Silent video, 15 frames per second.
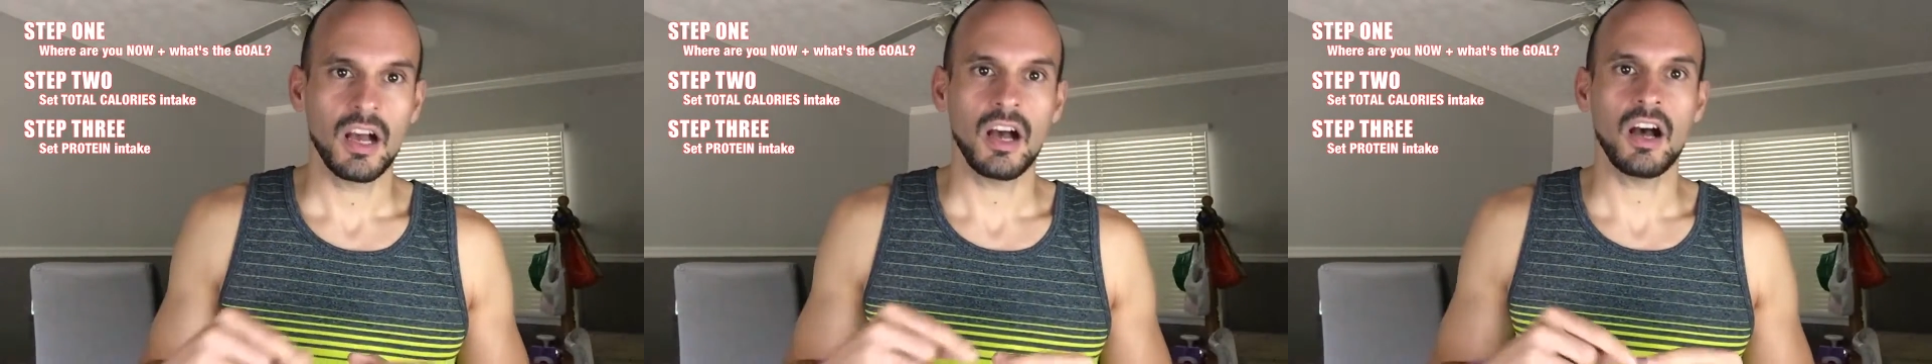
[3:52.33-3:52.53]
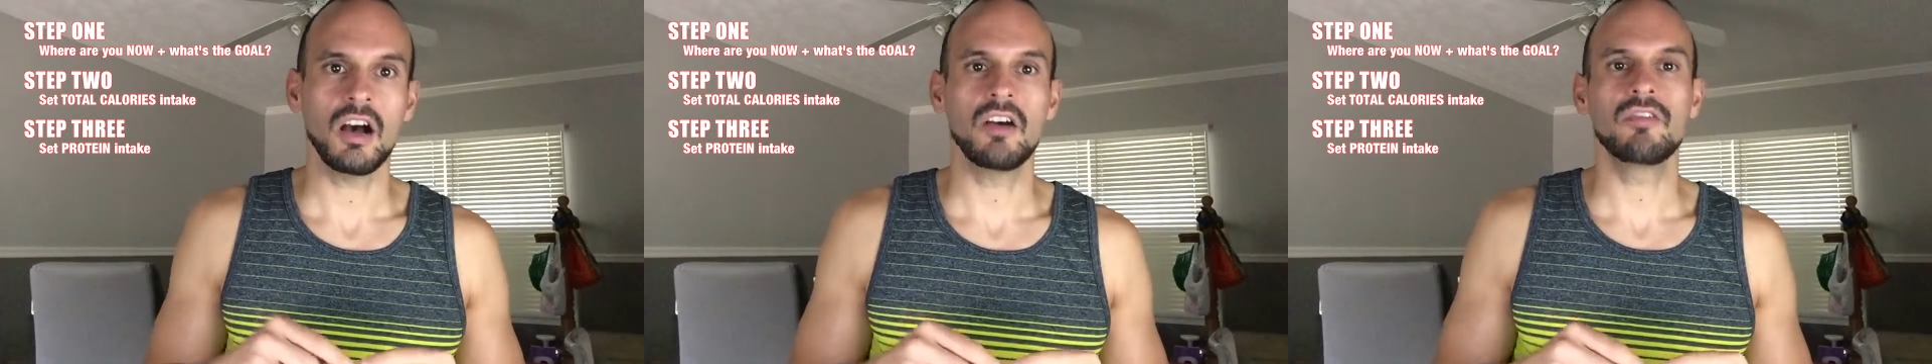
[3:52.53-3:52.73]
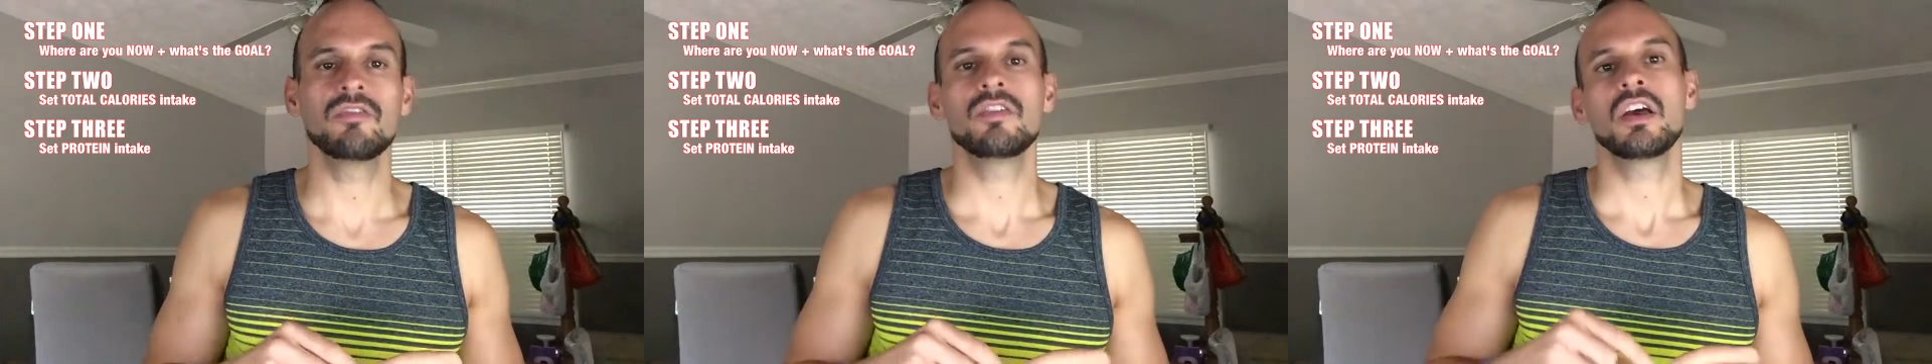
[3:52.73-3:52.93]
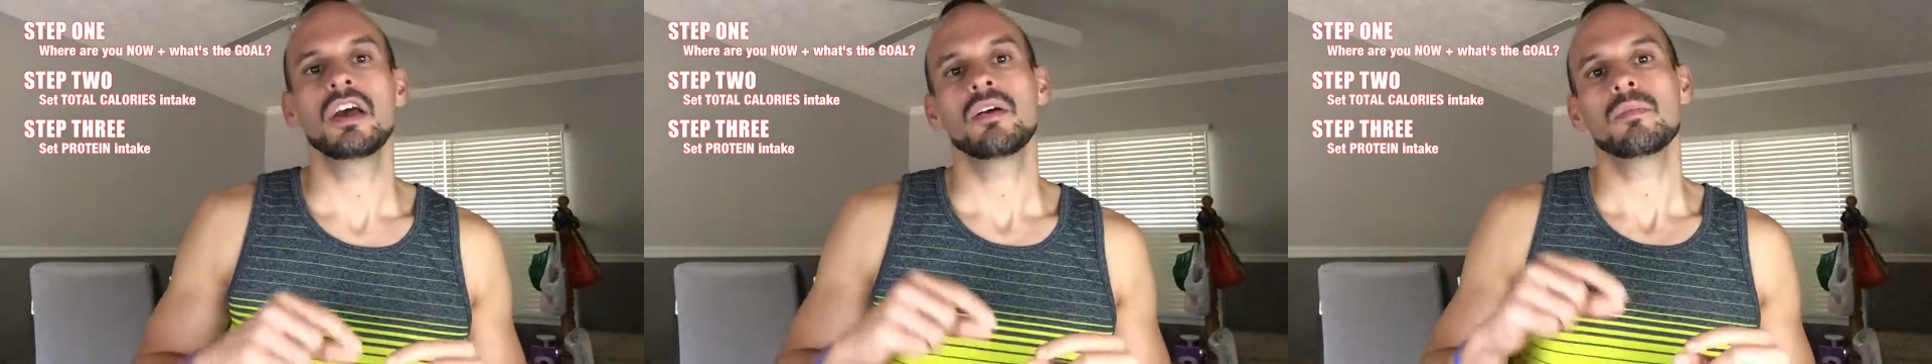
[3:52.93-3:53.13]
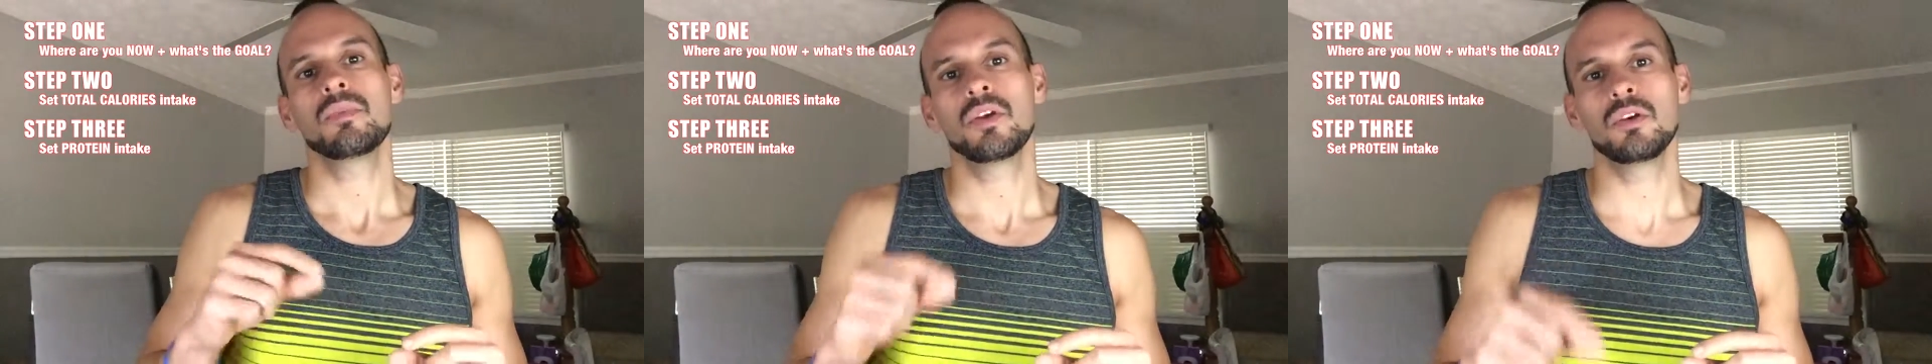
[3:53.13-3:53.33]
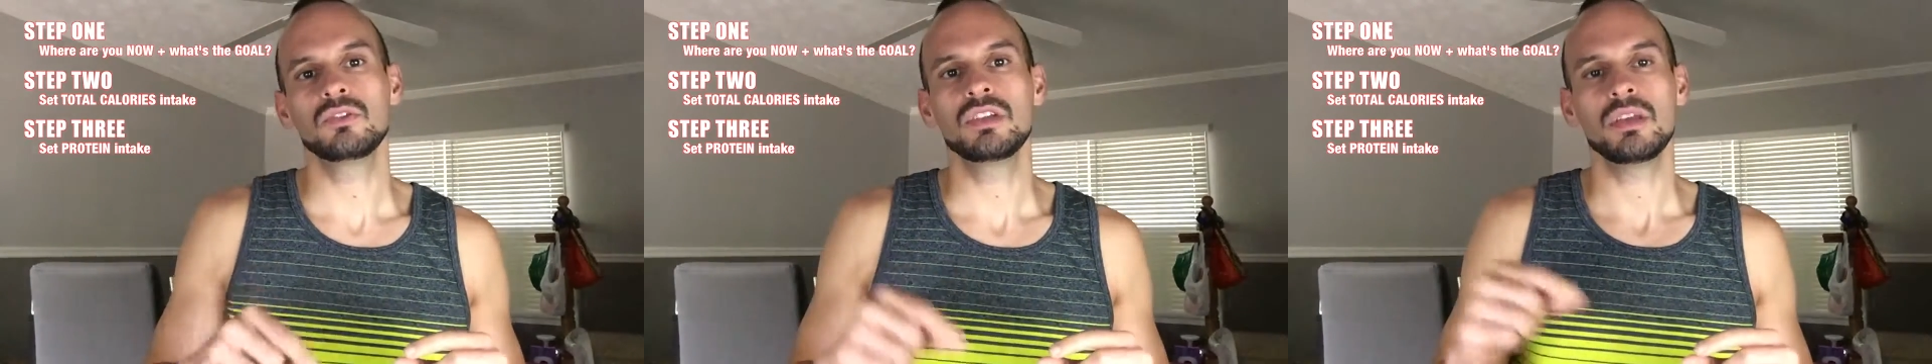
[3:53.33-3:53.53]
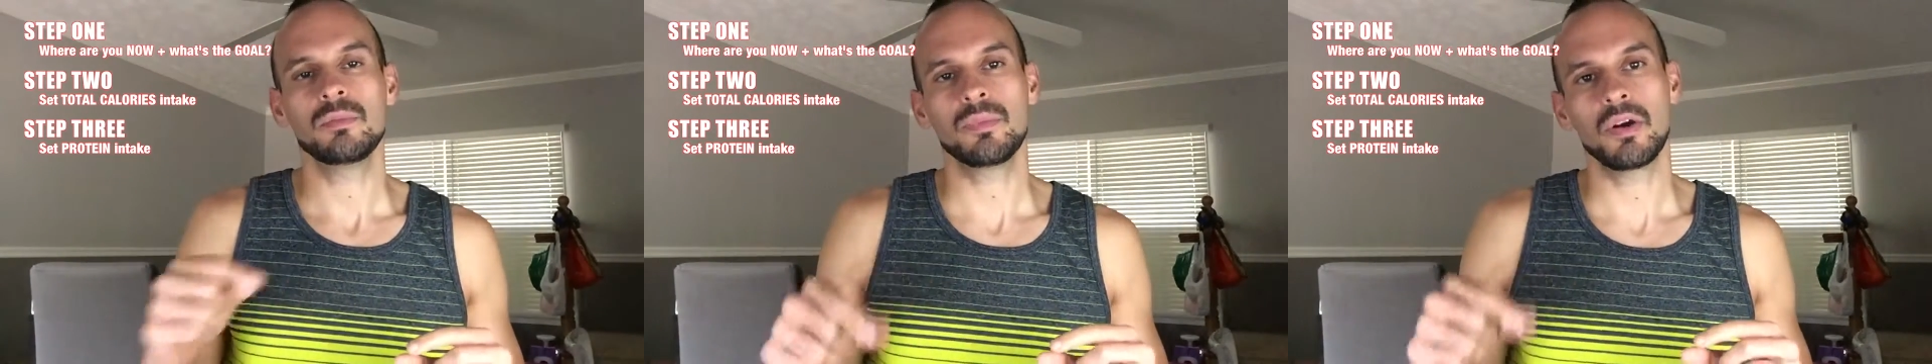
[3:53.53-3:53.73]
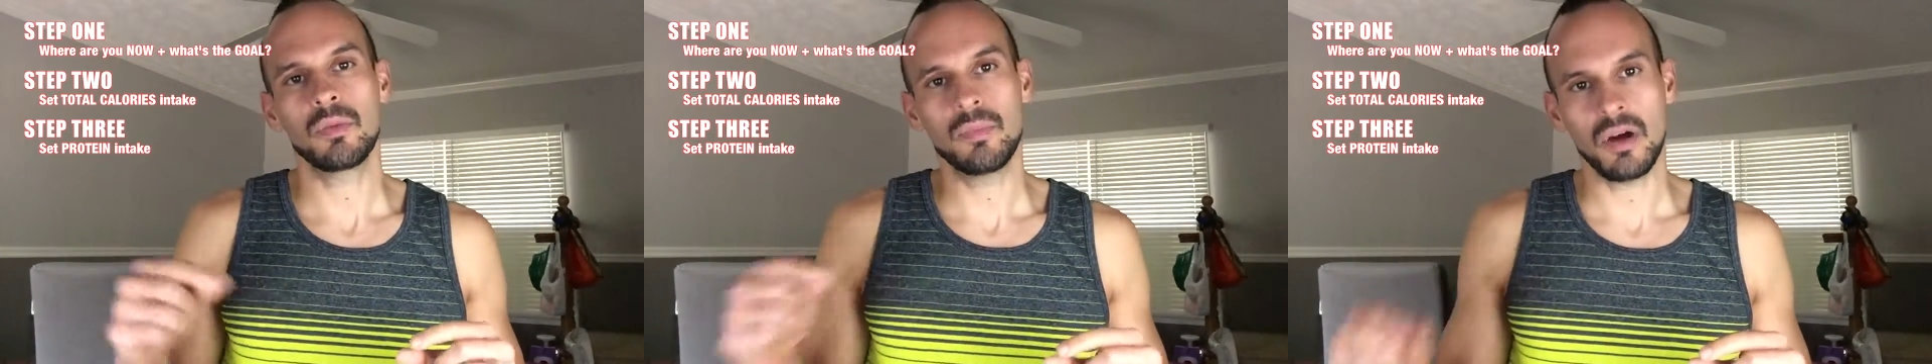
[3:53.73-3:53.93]
of protein
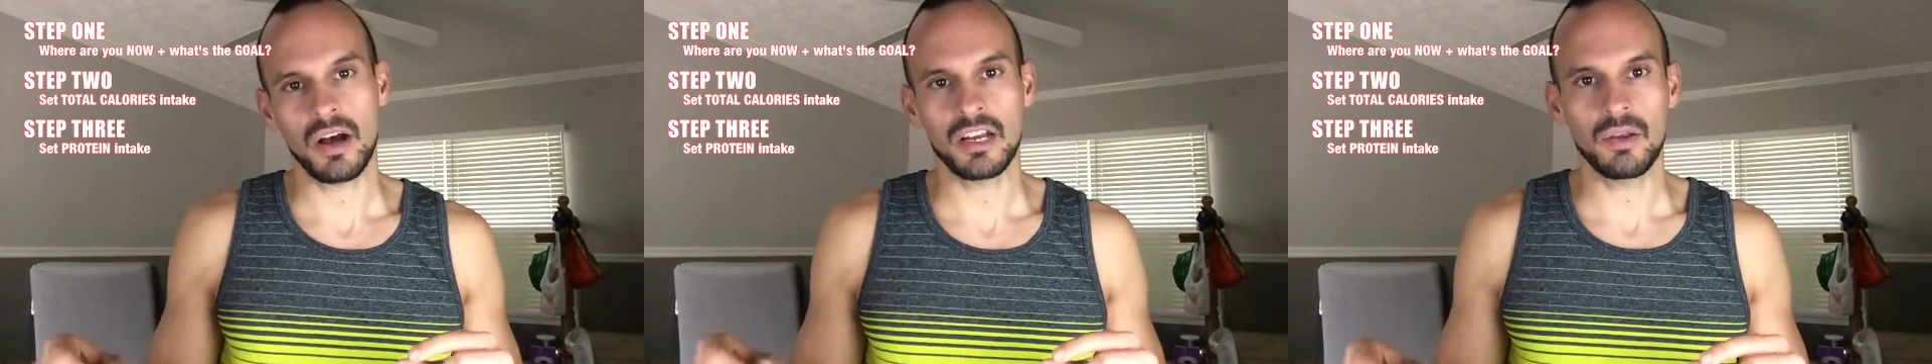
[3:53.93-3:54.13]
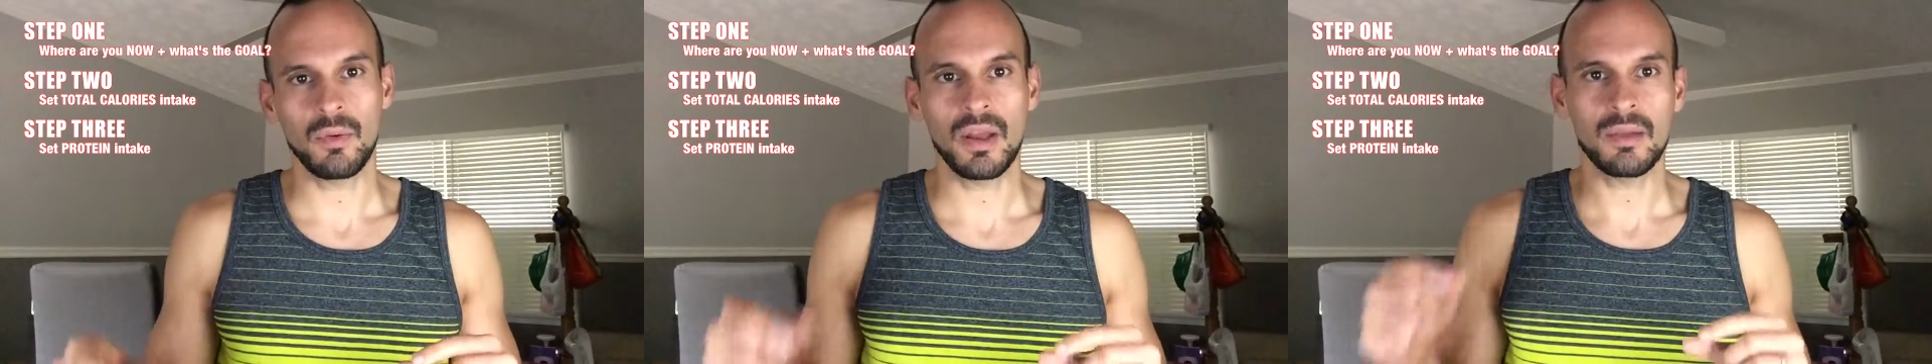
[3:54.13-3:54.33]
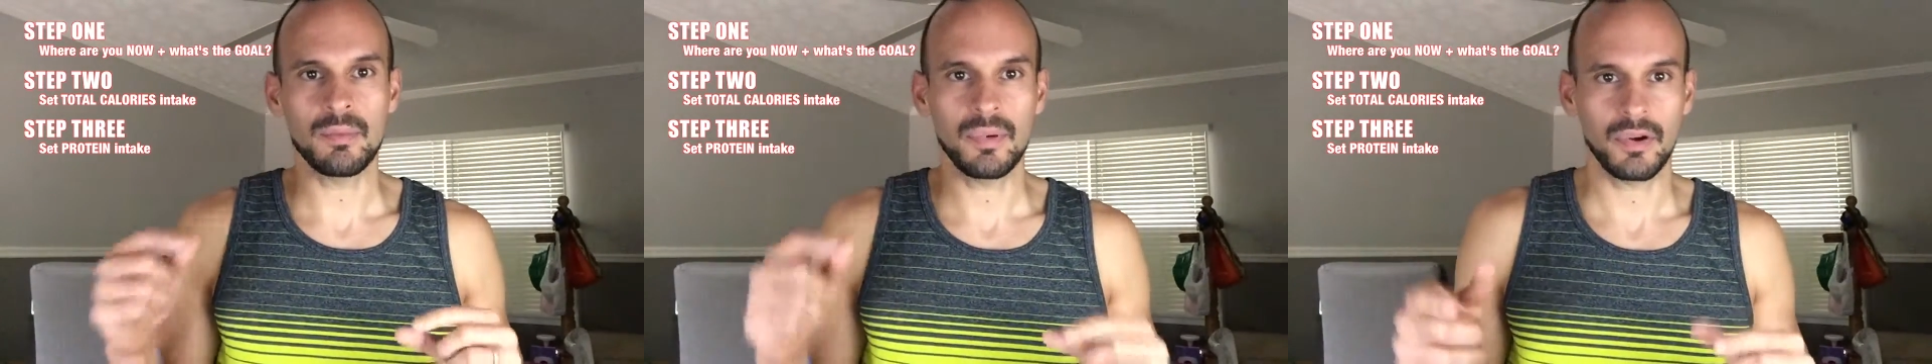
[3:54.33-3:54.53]
per body weight